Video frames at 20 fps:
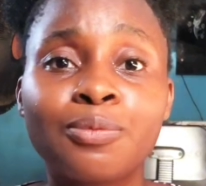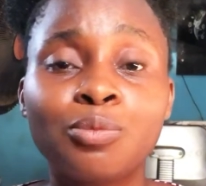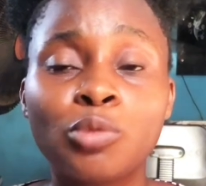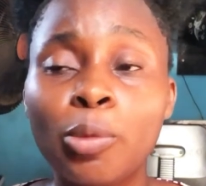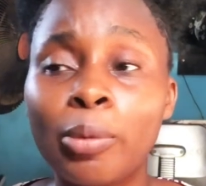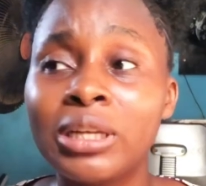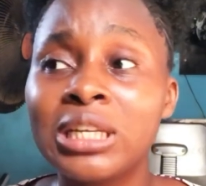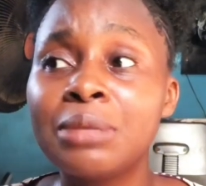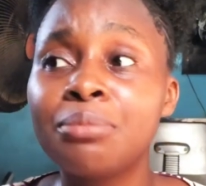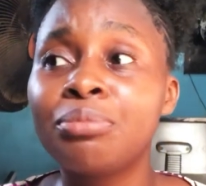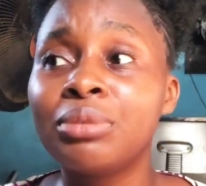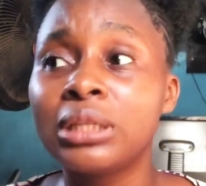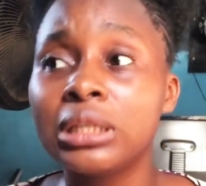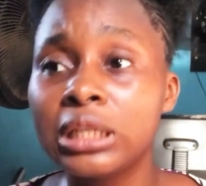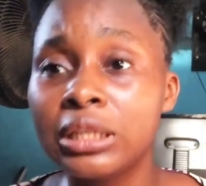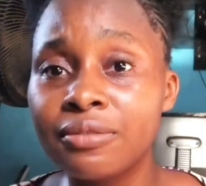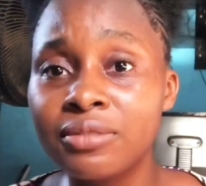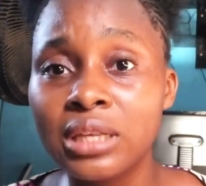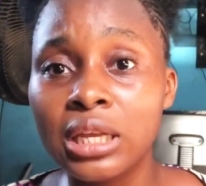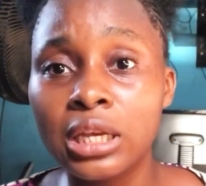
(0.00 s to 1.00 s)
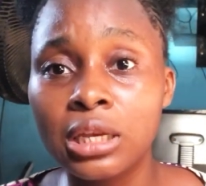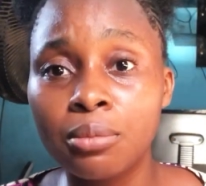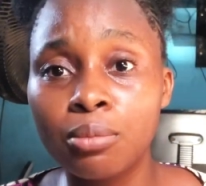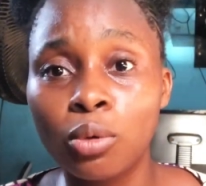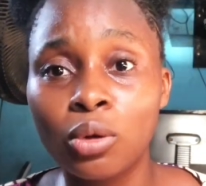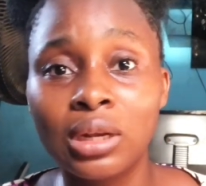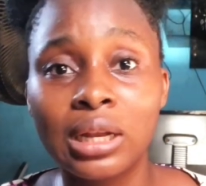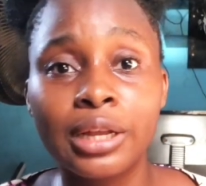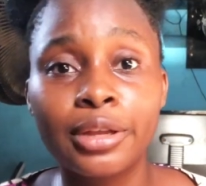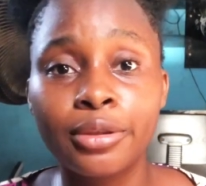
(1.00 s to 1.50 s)
Nobody believes
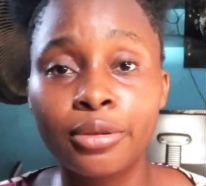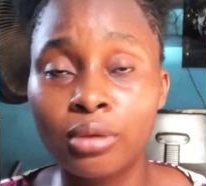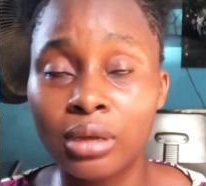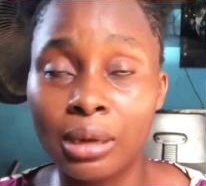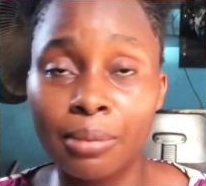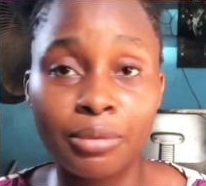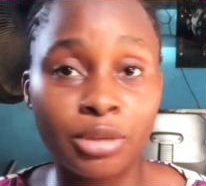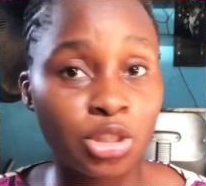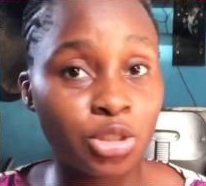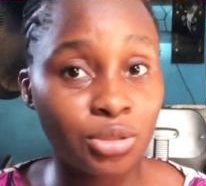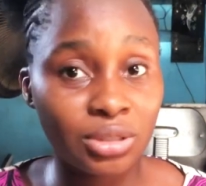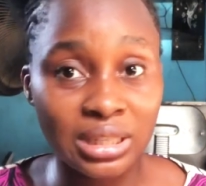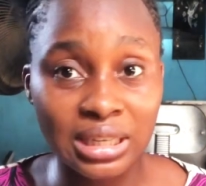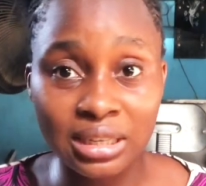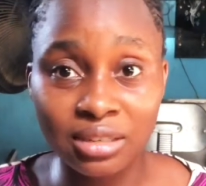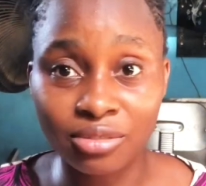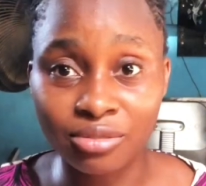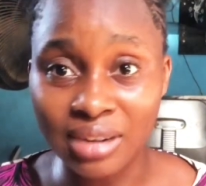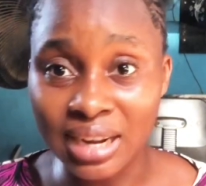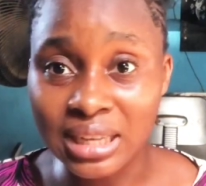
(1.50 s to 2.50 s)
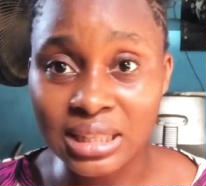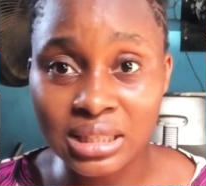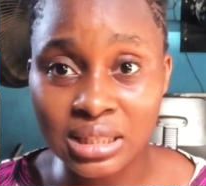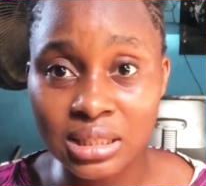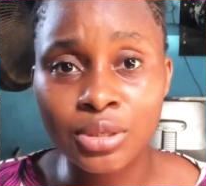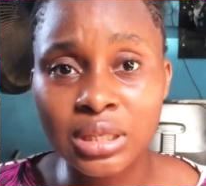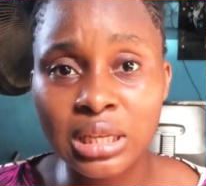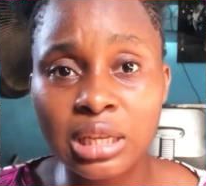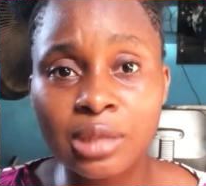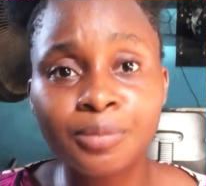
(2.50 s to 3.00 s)
anymore that you can be treated right.
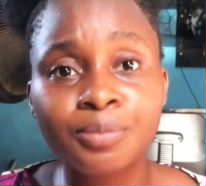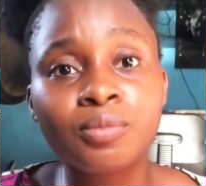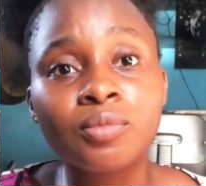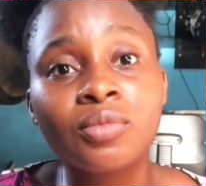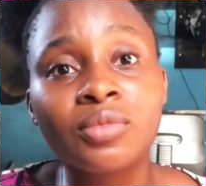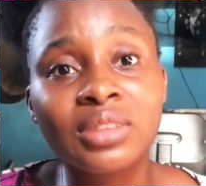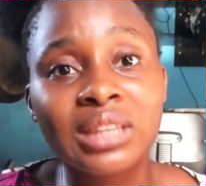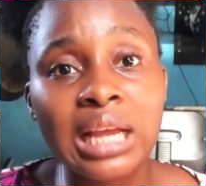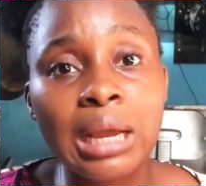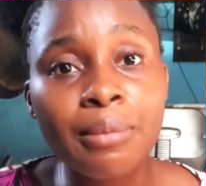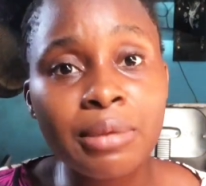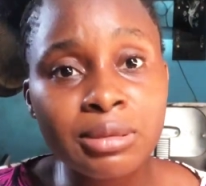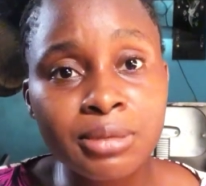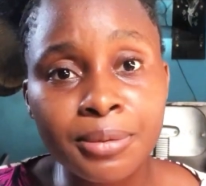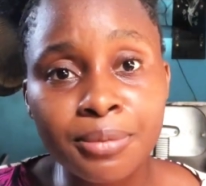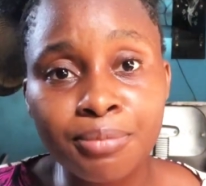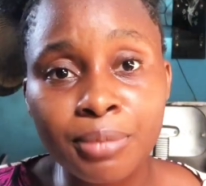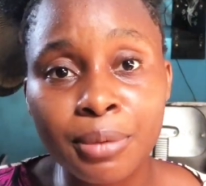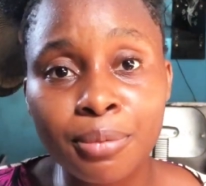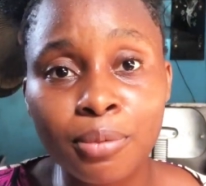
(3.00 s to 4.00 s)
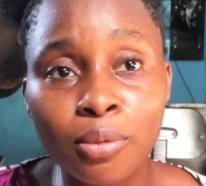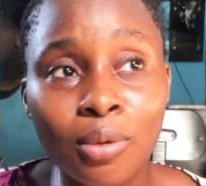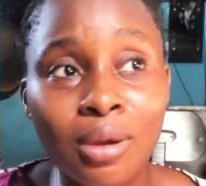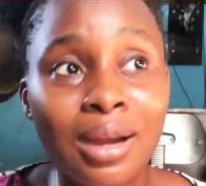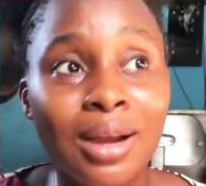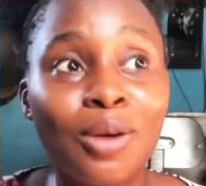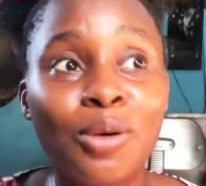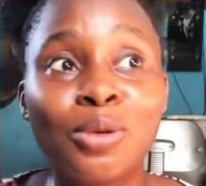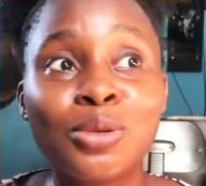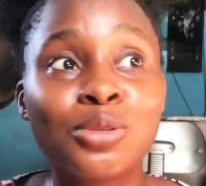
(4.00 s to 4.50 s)
See, damaged people
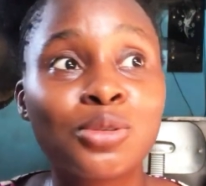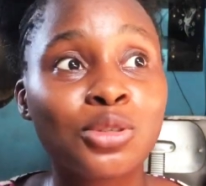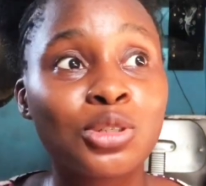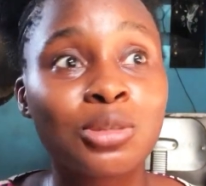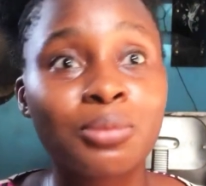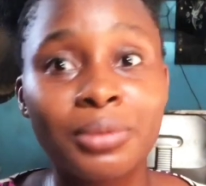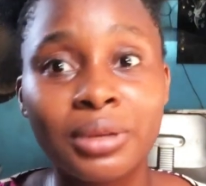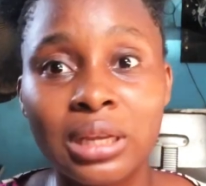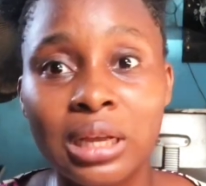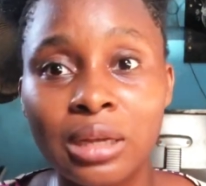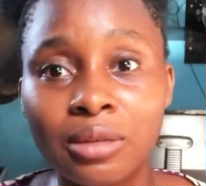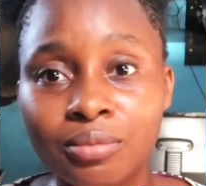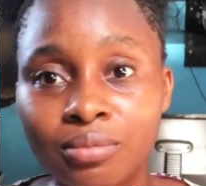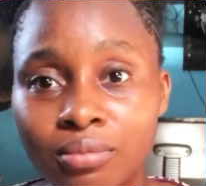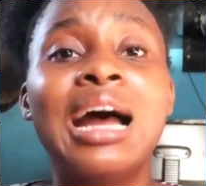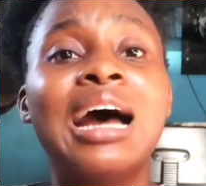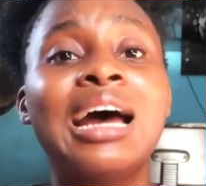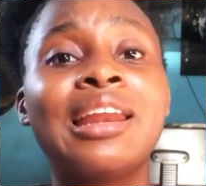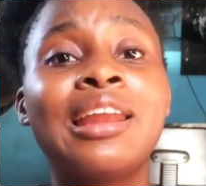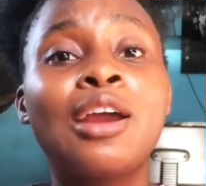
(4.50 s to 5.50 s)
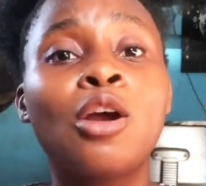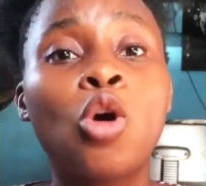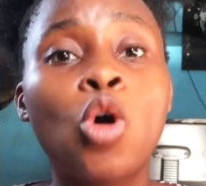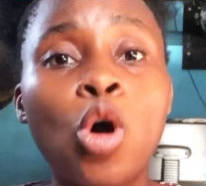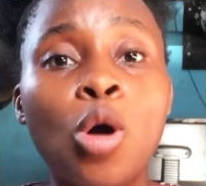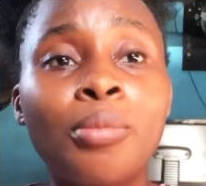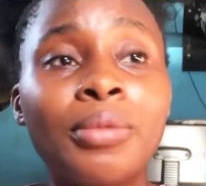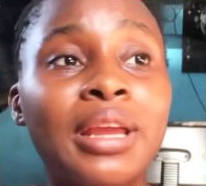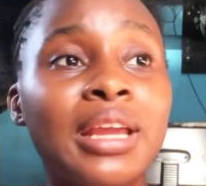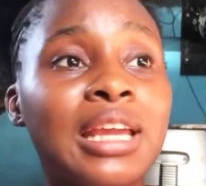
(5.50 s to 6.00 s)
are on social media, and
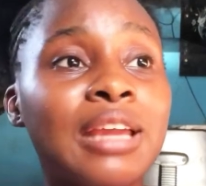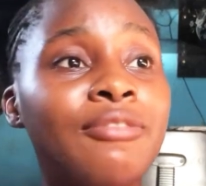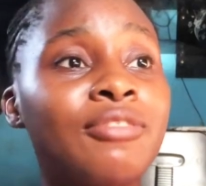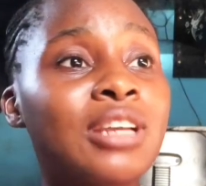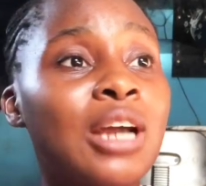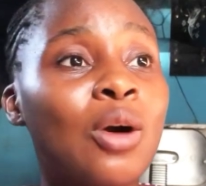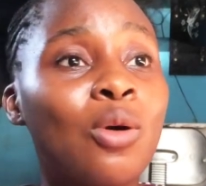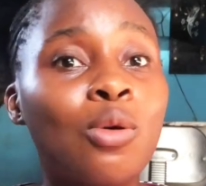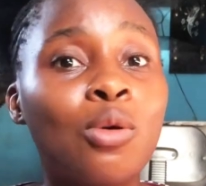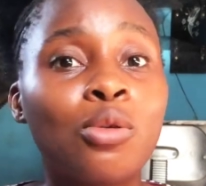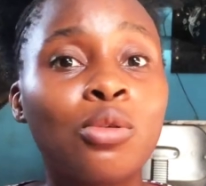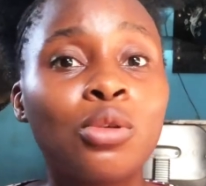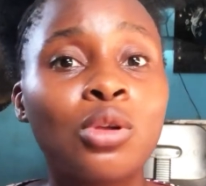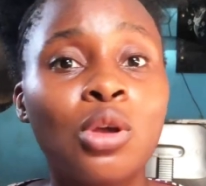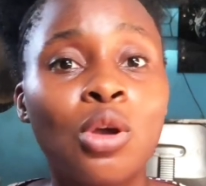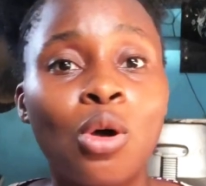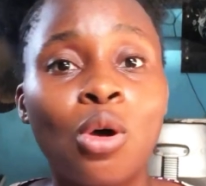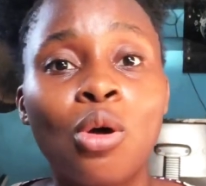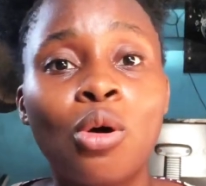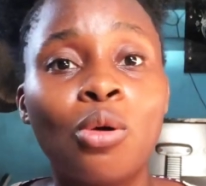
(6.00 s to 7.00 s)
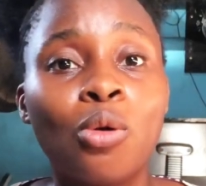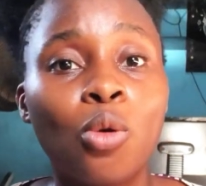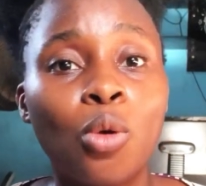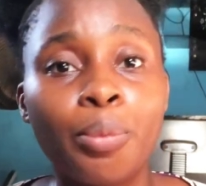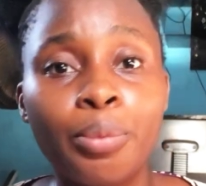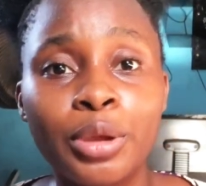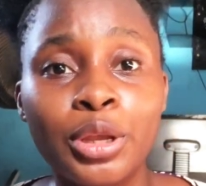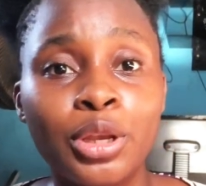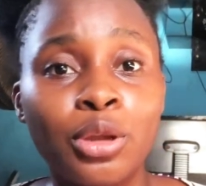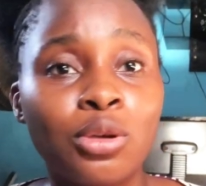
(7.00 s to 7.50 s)
they give their own
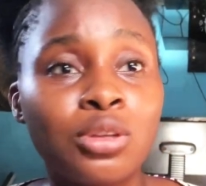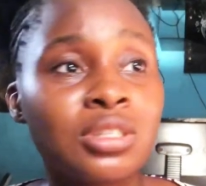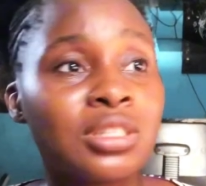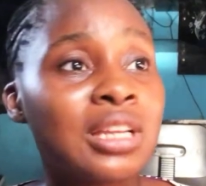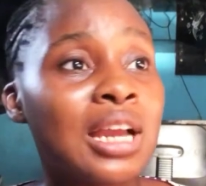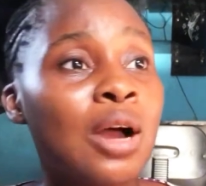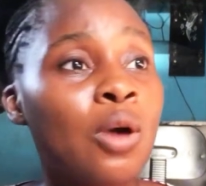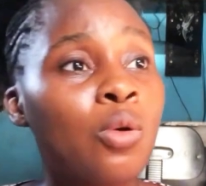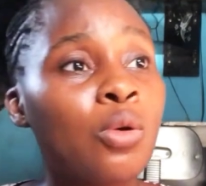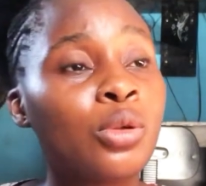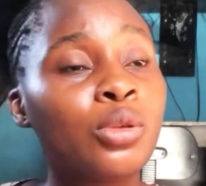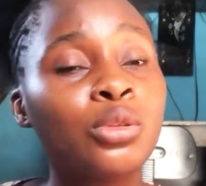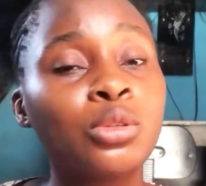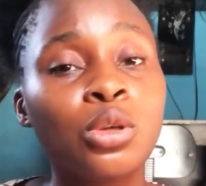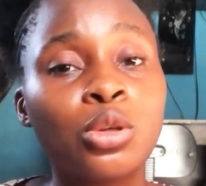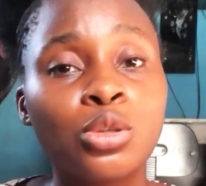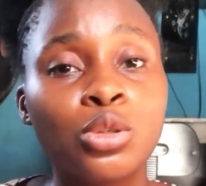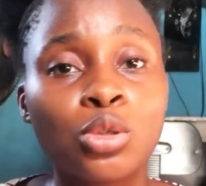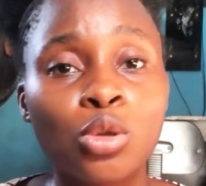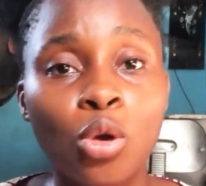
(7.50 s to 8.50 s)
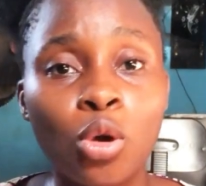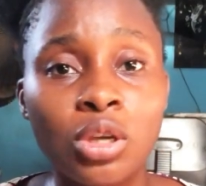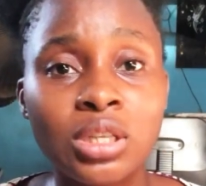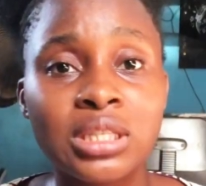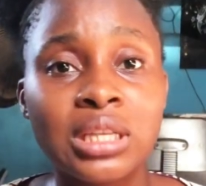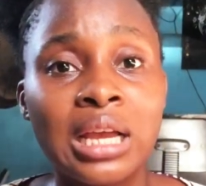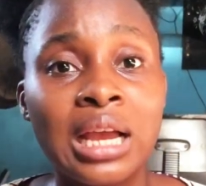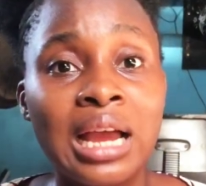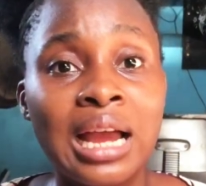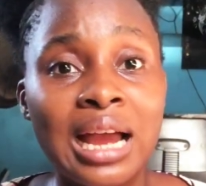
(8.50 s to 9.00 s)
opinions, their own talks,
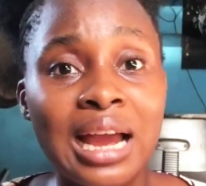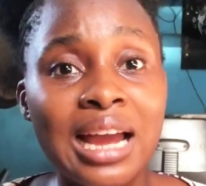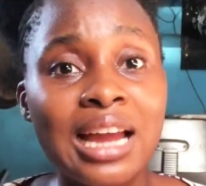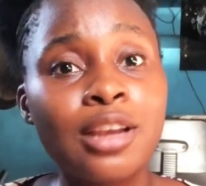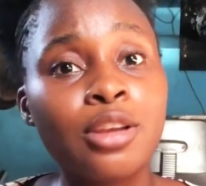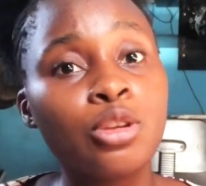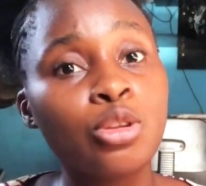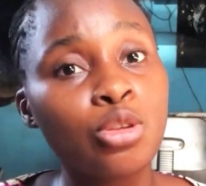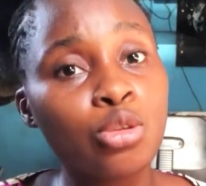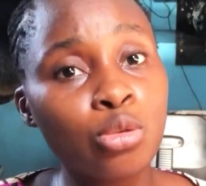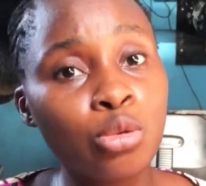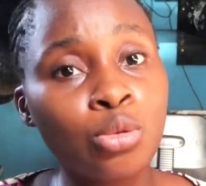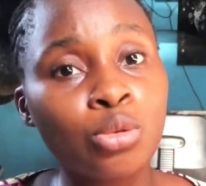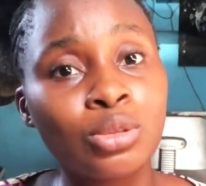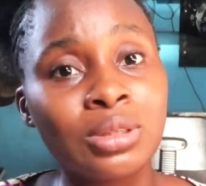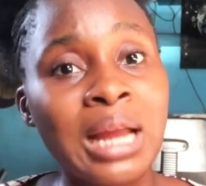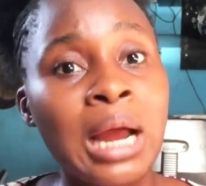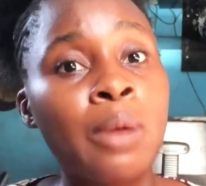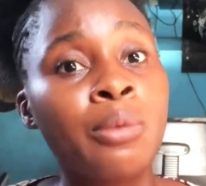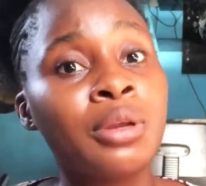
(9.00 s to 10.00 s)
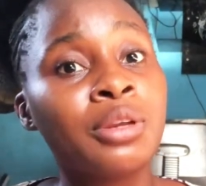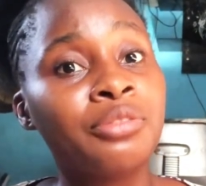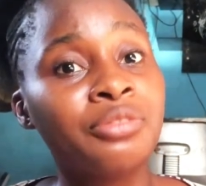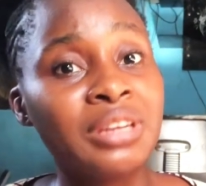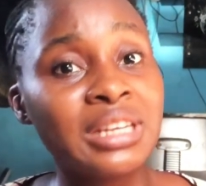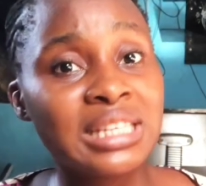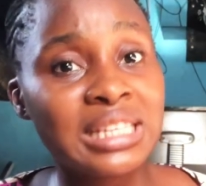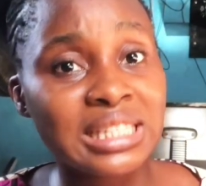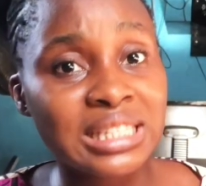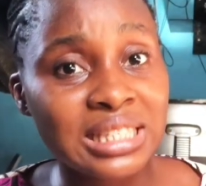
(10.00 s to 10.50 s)
and you that will
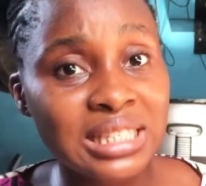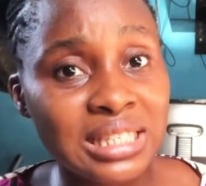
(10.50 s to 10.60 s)
read it,